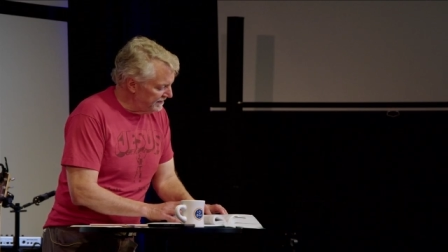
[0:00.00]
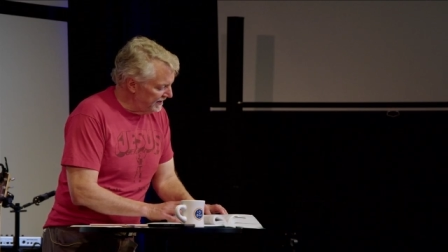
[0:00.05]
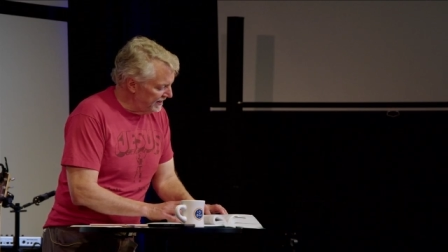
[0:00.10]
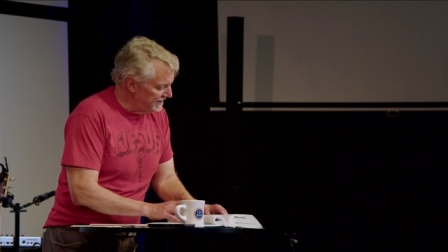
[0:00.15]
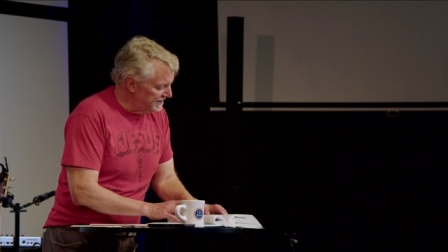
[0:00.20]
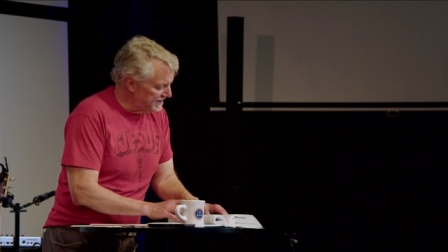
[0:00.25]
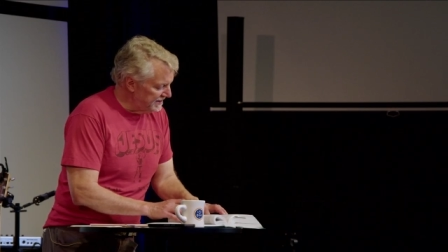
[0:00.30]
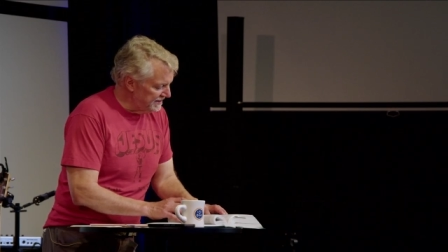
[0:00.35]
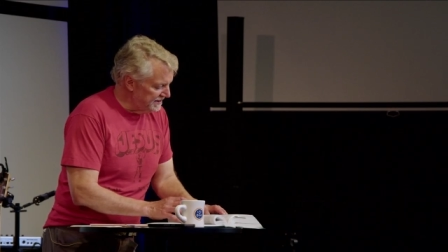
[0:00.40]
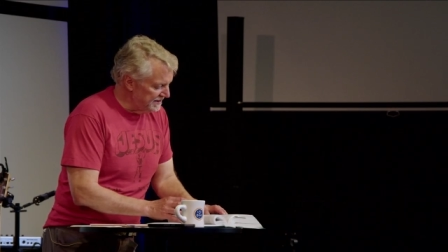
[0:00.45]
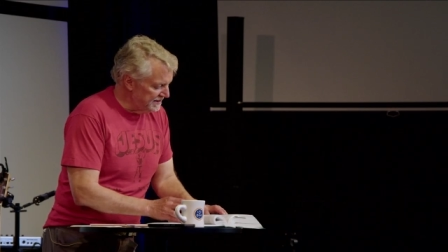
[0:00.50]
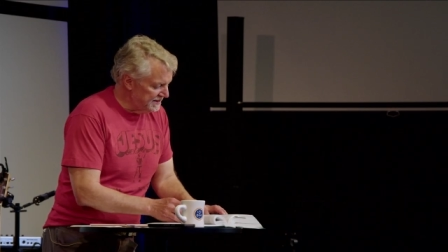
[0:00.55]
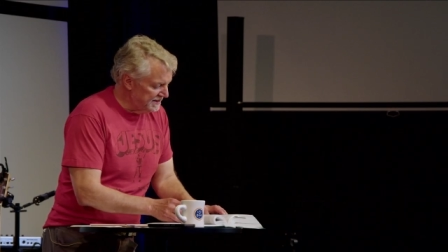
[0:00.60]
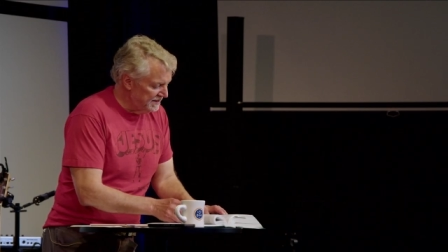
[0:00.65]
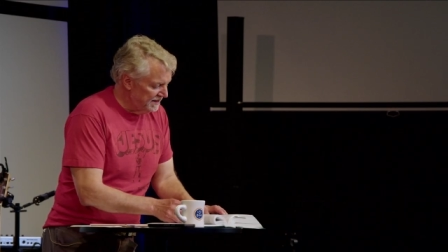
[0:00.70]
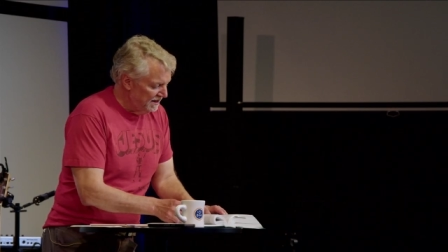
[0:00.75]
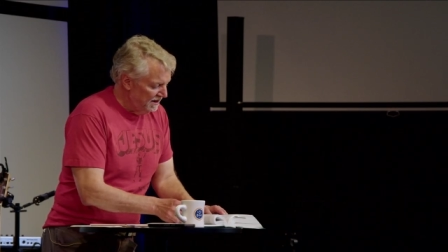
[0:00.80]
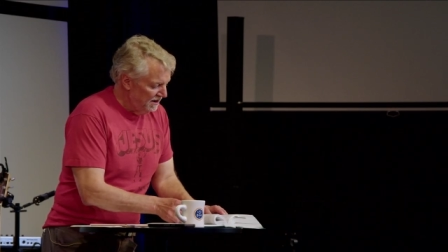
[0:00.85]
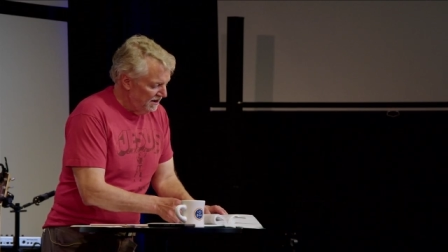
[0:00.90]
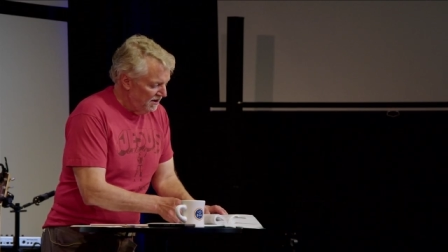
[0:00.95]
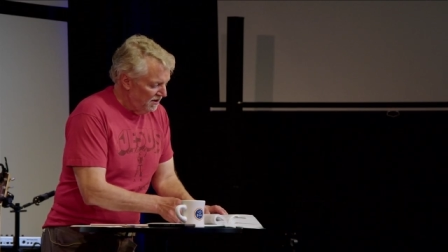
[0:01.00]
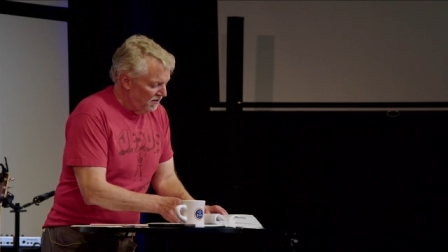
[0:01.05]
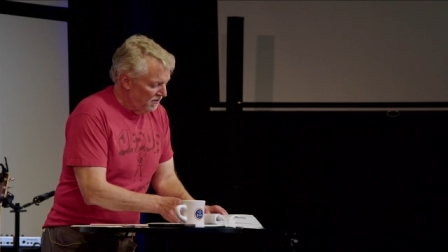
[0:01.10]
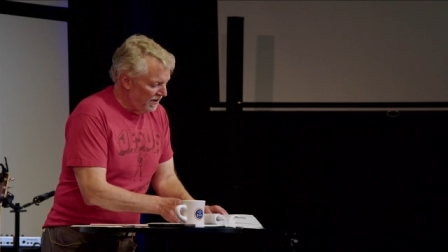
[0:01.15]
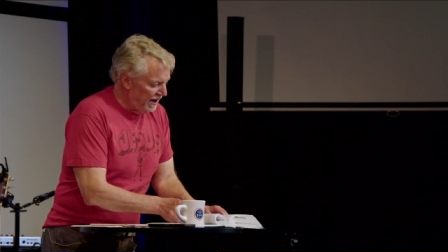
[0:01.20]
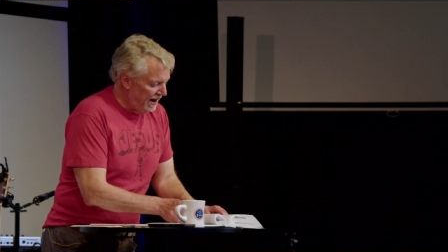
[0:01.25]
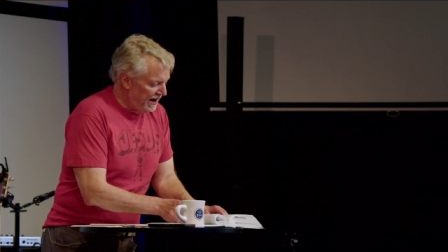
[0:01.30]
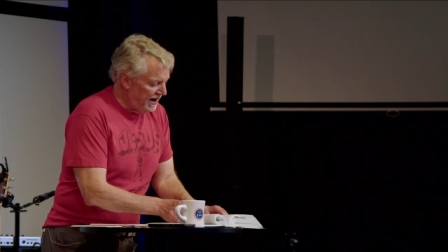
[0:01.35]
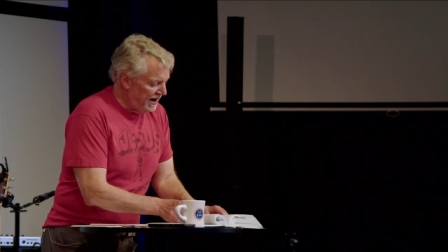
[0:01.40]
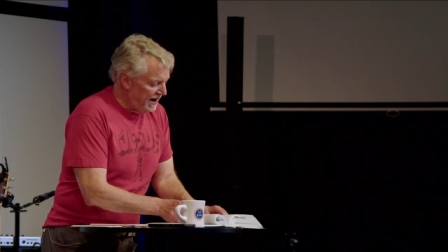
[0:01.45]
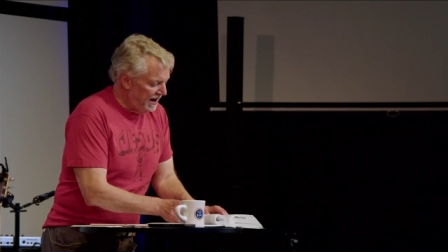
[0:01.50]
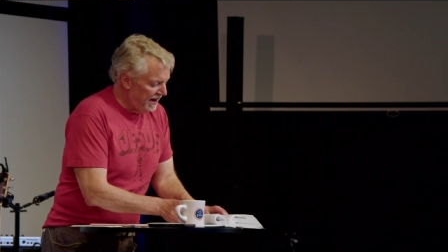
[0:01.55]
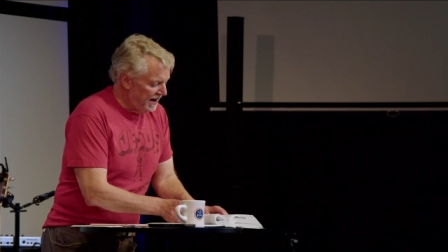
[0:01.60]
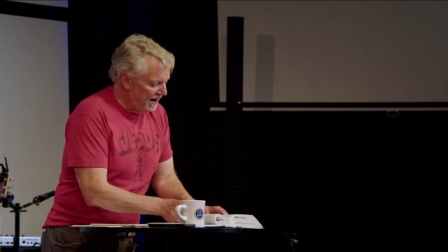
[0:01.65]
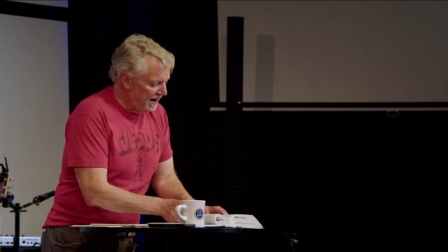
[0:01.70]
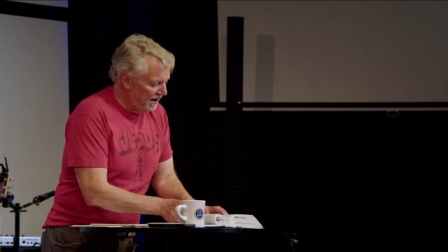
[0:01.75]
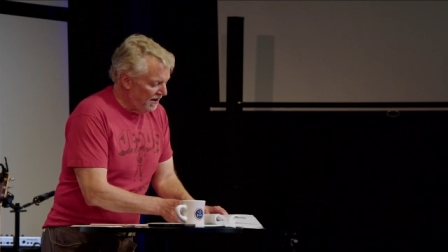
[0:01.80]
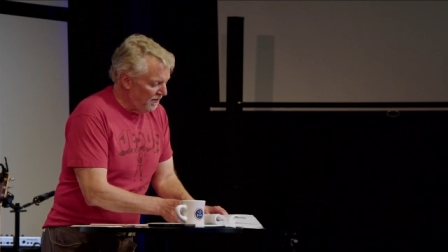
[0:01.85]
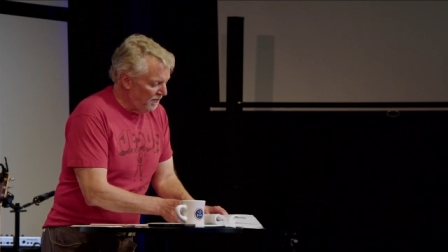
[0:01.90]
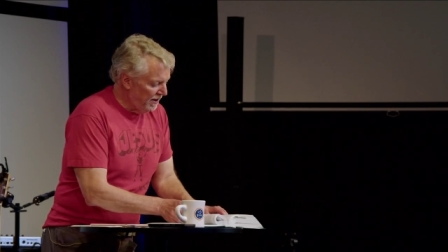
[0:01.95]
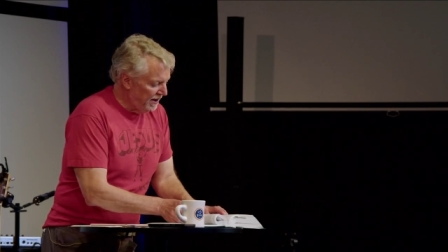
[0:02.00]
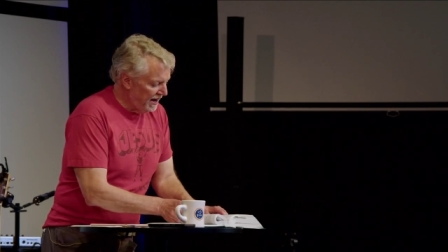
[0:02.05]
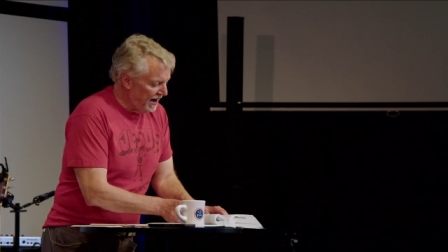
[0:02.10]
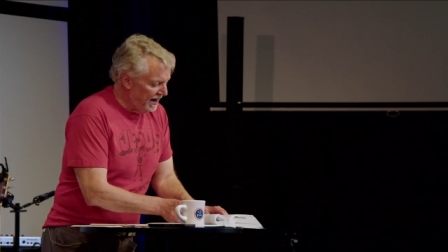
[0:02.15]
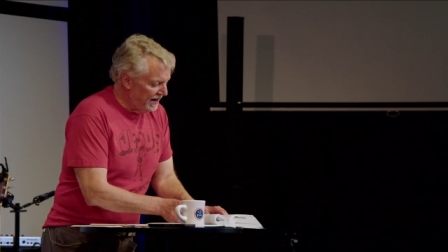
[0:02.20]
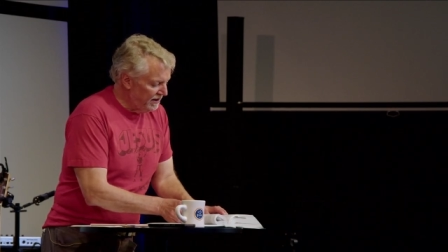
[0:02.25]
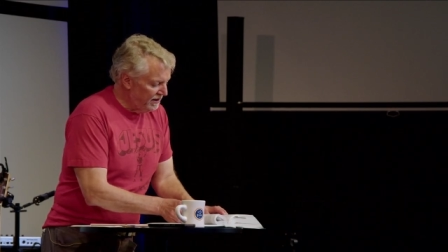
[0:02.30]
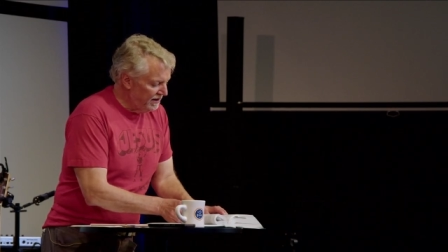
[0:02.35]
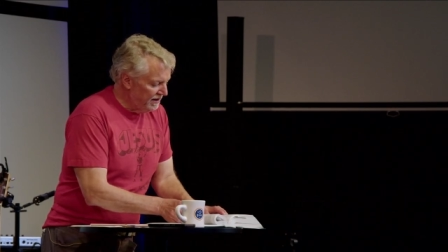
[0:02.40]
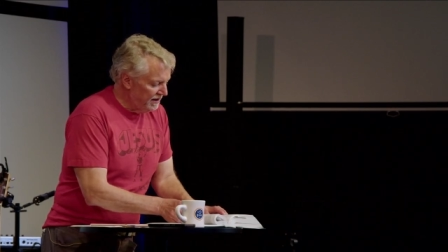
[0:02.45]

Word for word: faces when, when I,